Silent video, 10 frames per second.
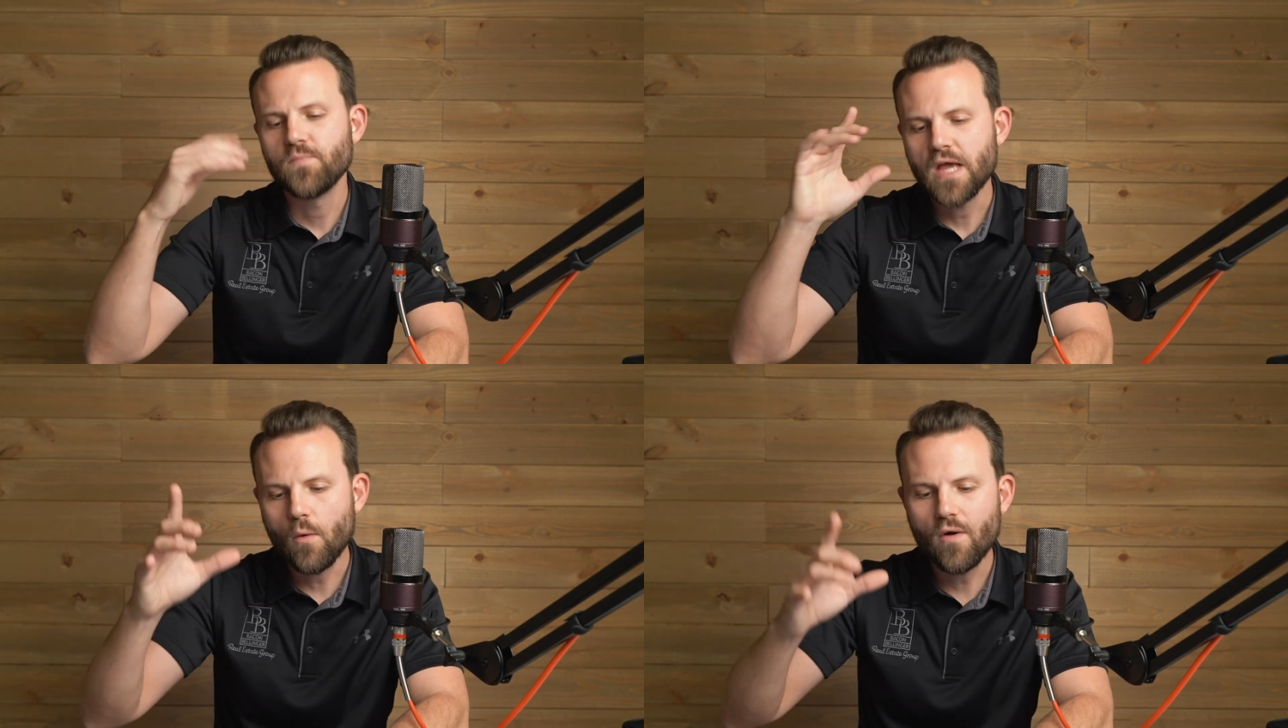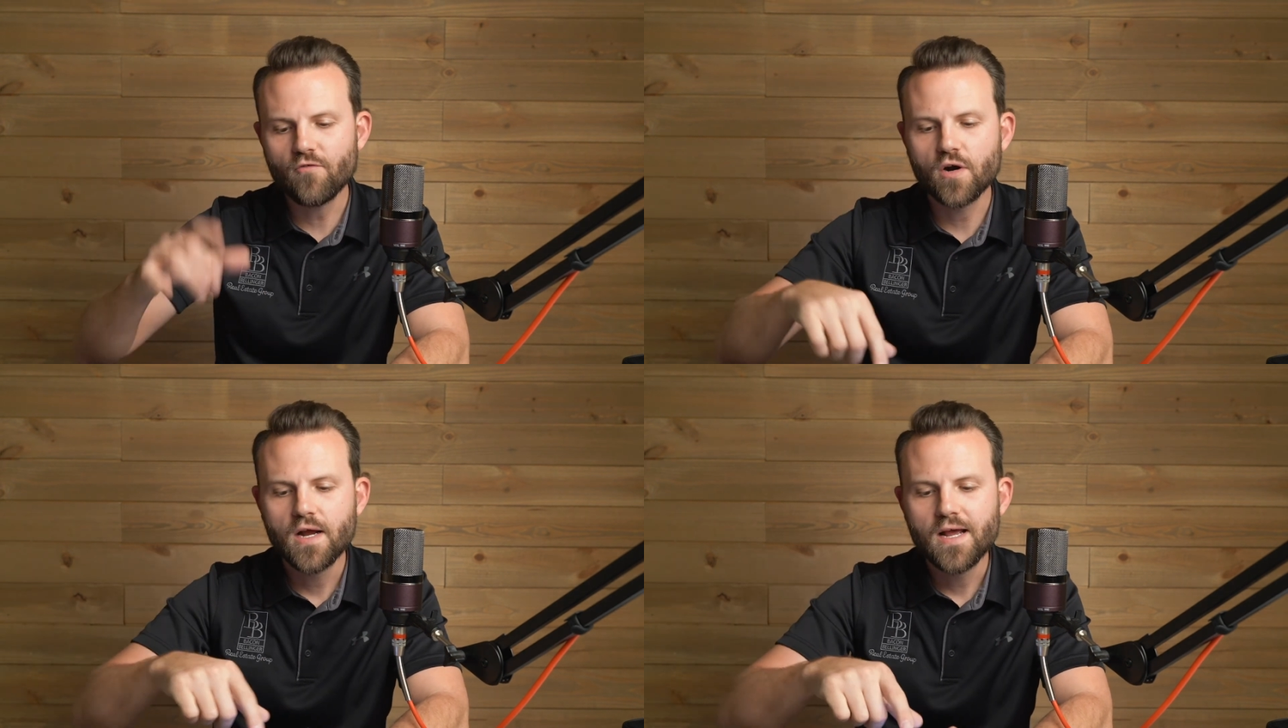
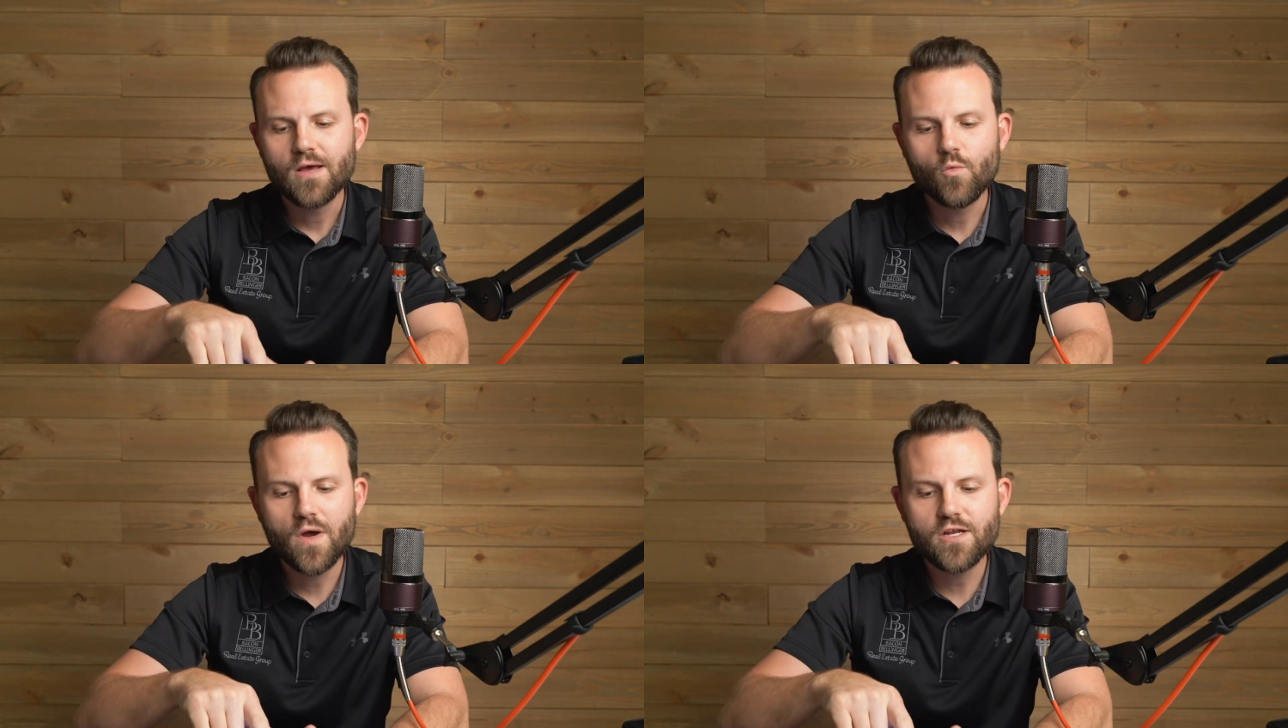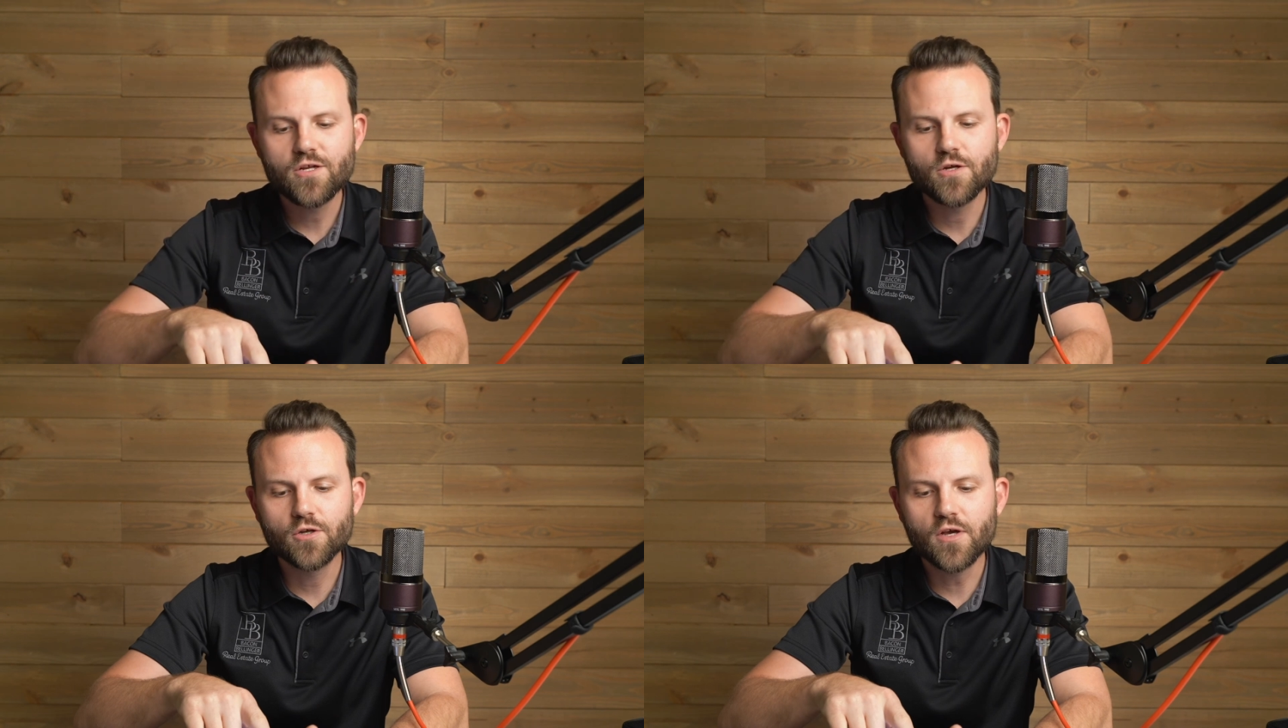However, when
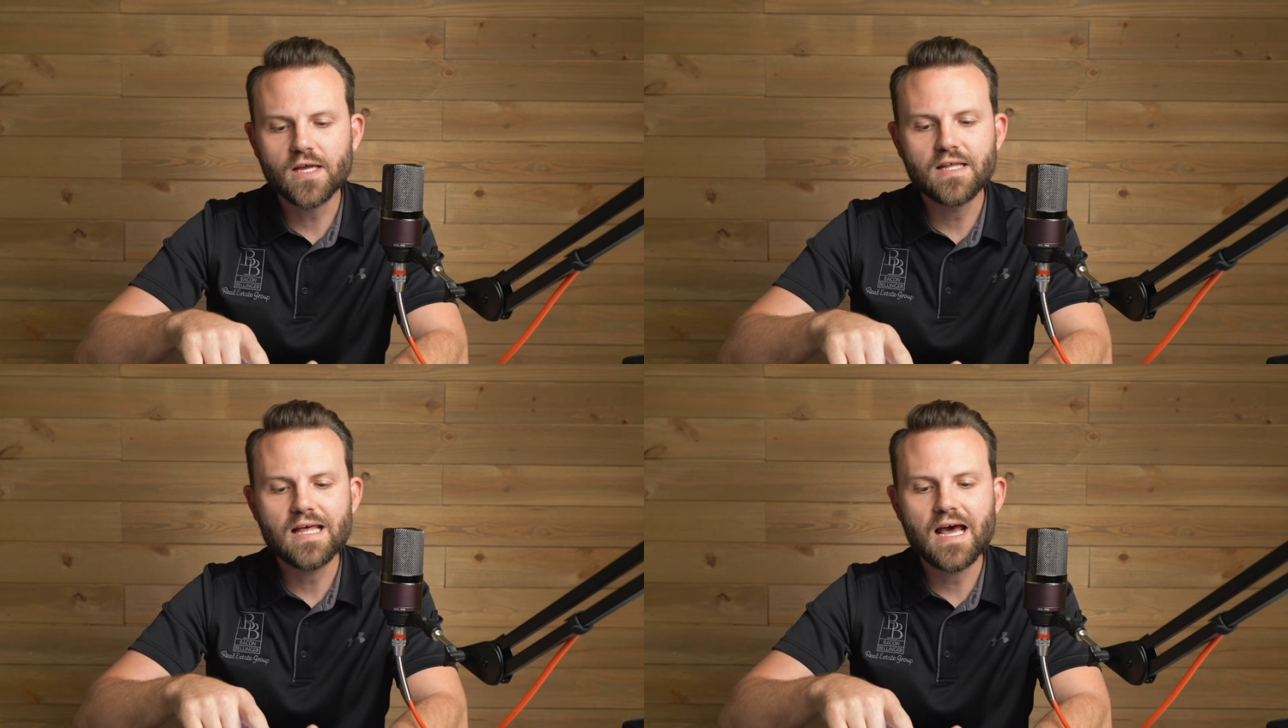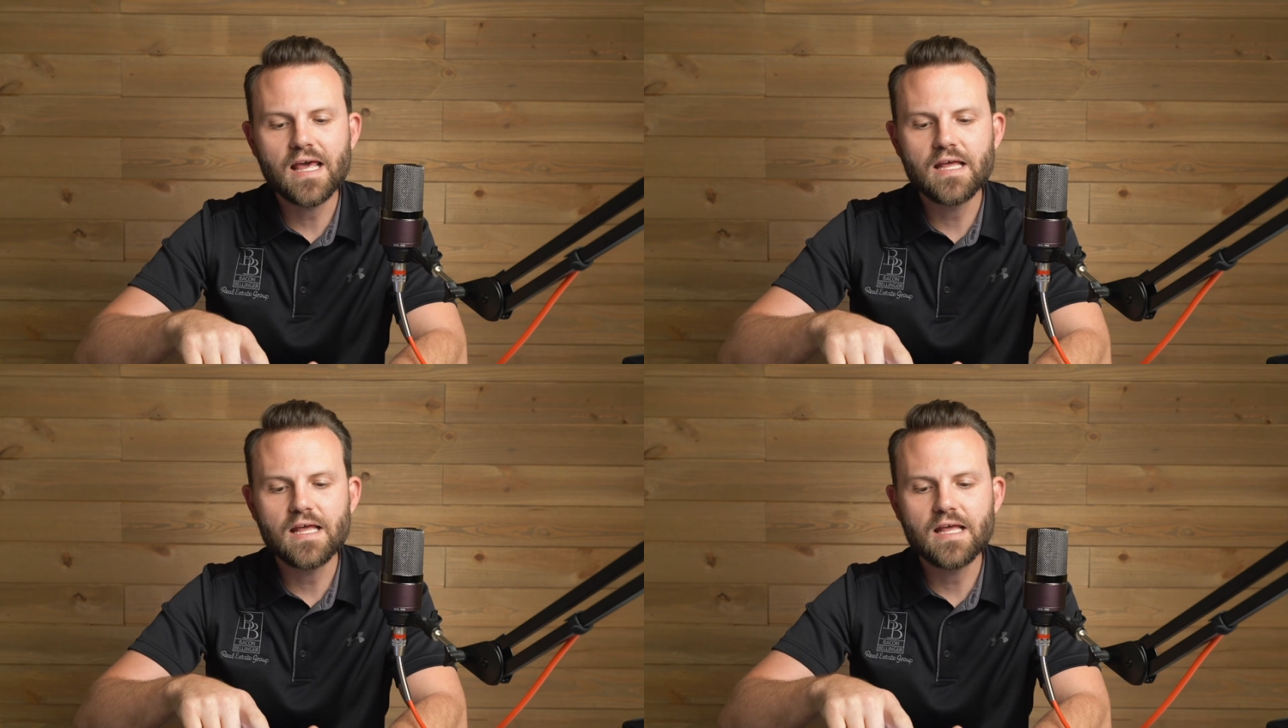you're looking at that,